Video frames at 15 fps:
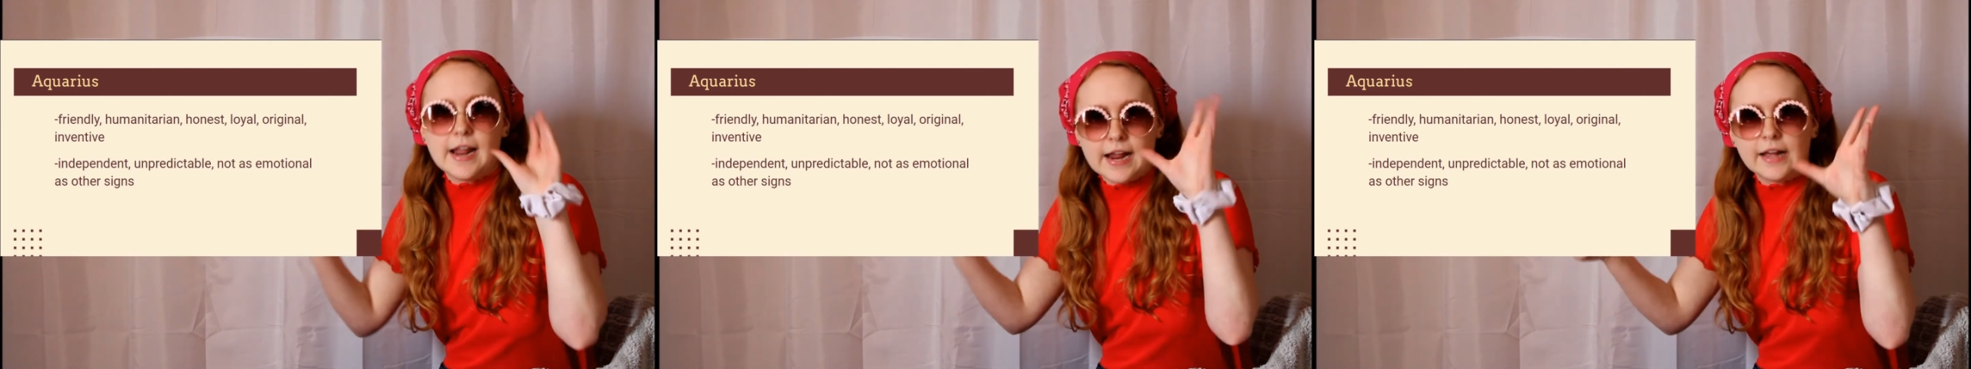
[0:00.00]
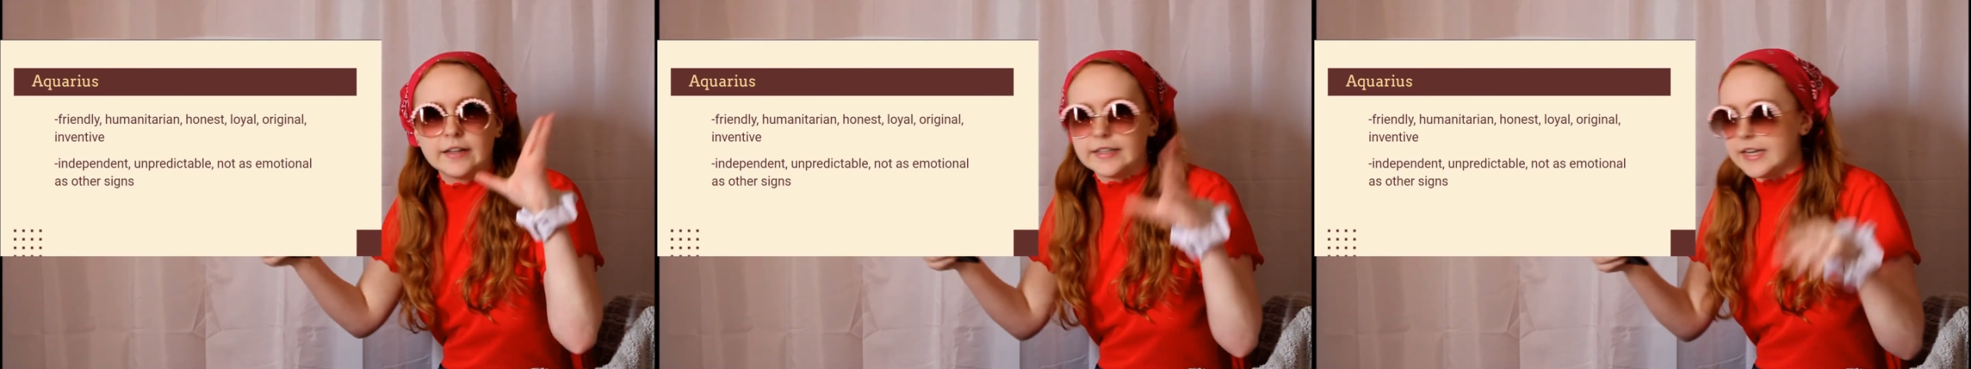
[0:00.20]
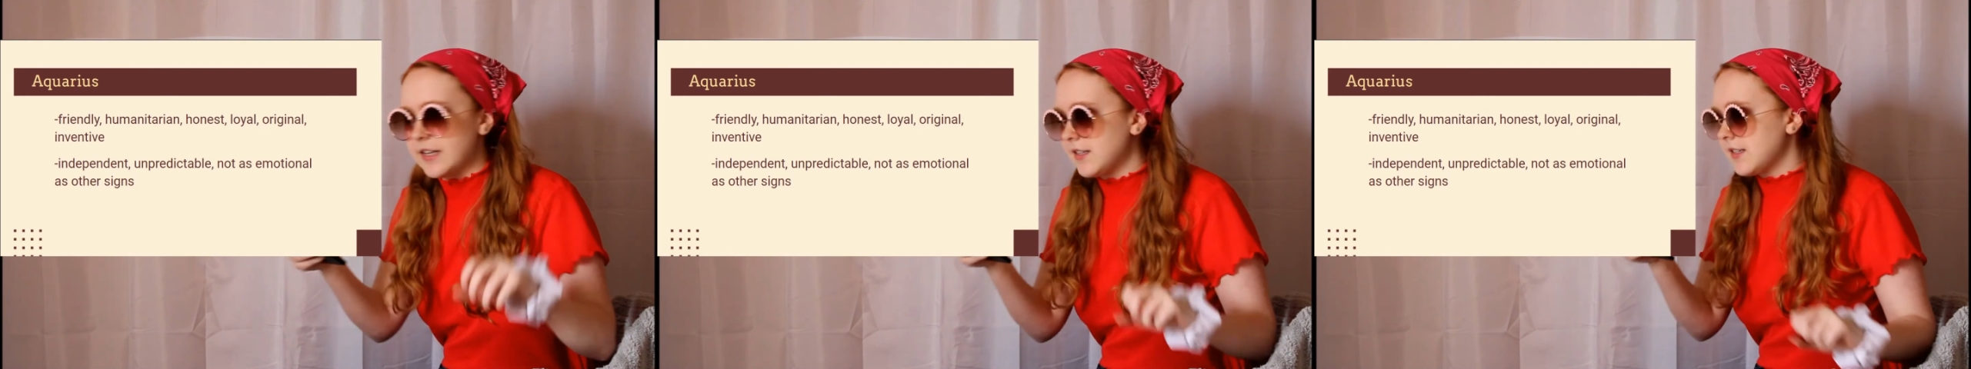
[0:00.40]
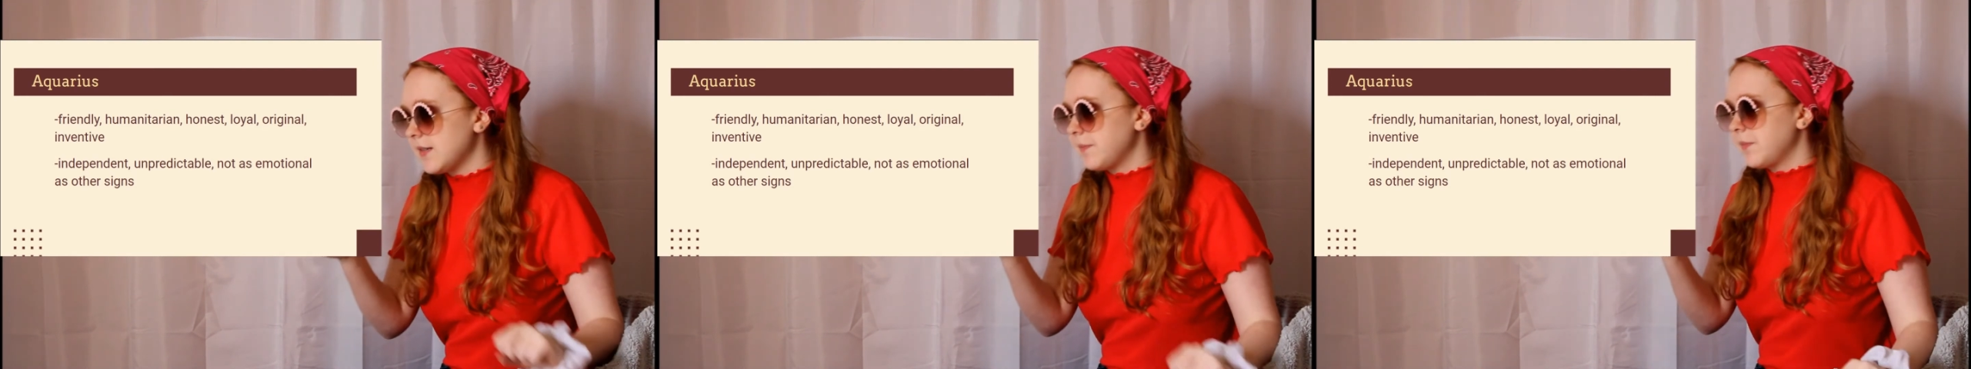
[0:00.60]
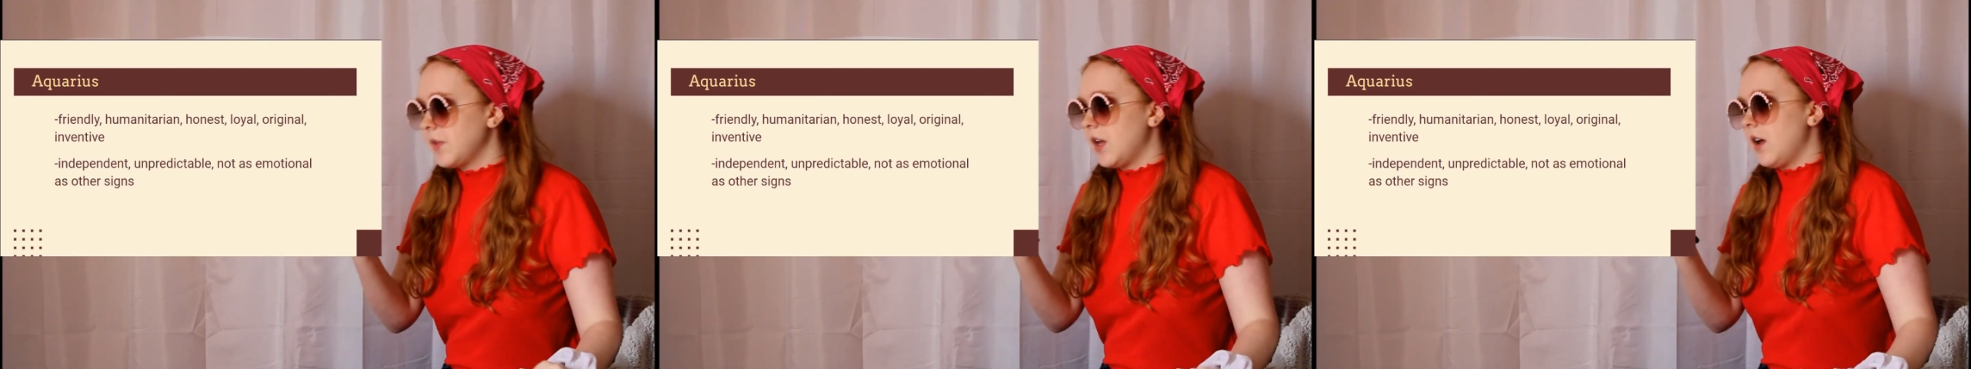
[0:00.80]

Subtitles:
Aliens.